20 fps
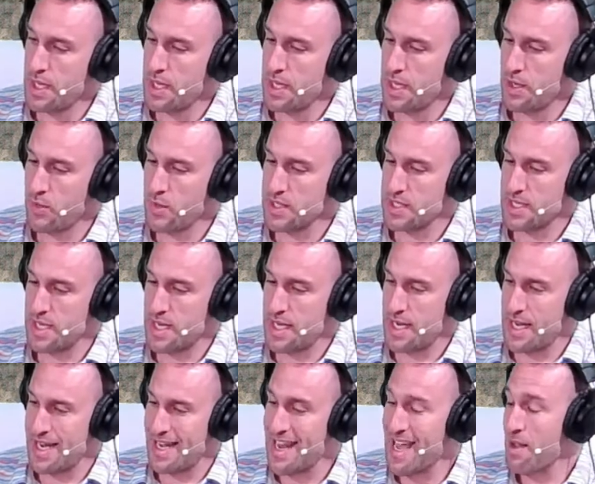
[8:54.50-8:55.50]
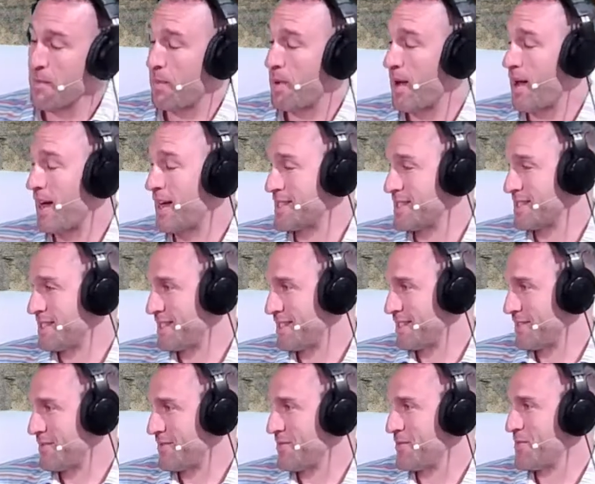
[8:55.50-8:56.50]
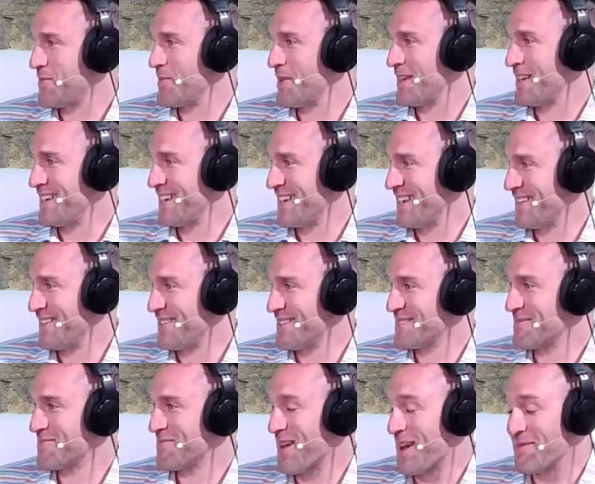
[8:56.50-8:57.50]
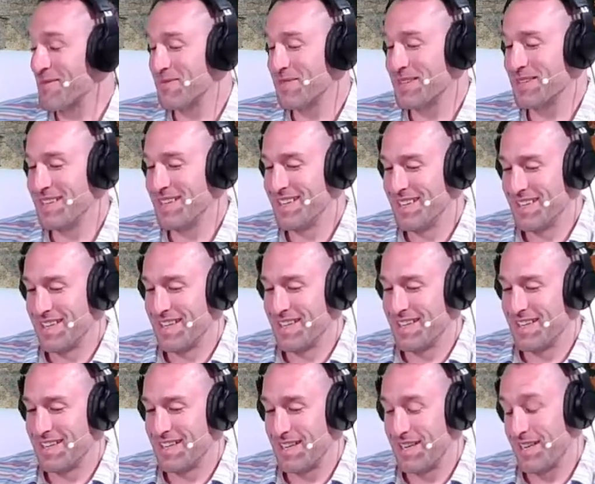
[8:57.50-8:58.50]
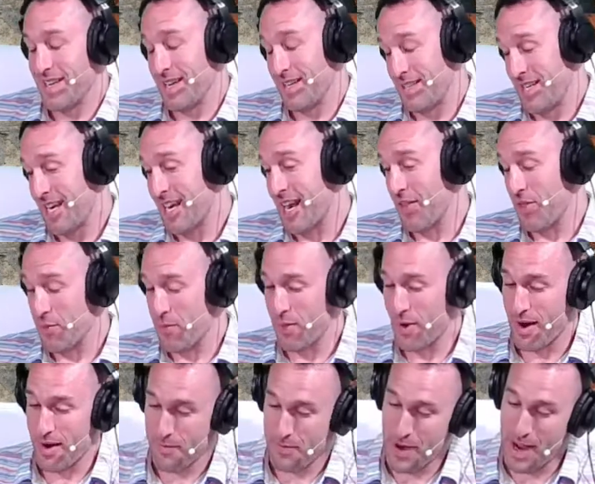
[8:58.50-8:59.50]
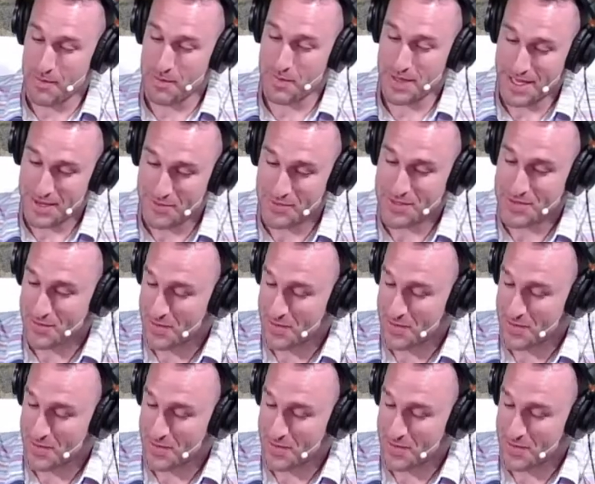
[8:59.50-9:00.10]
it was a net positive, but it was probably, take out the probably, it was